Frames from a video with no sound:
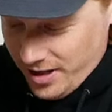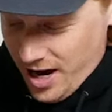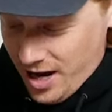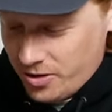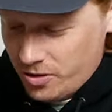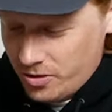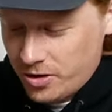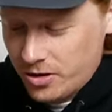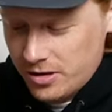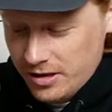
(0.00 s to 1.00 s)
Uh, Cole
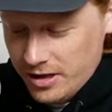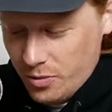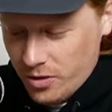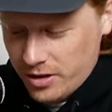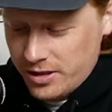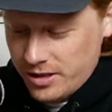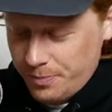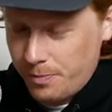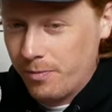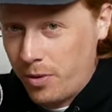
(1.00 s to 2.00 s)
currently works
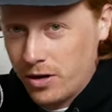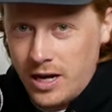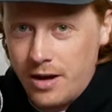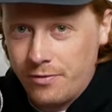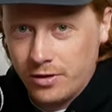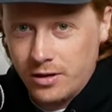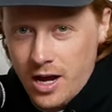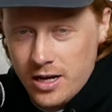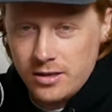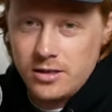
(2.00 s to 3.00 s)
part-time for
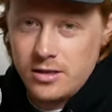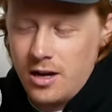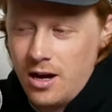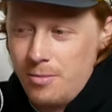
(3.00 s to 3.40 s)
Alliance uh,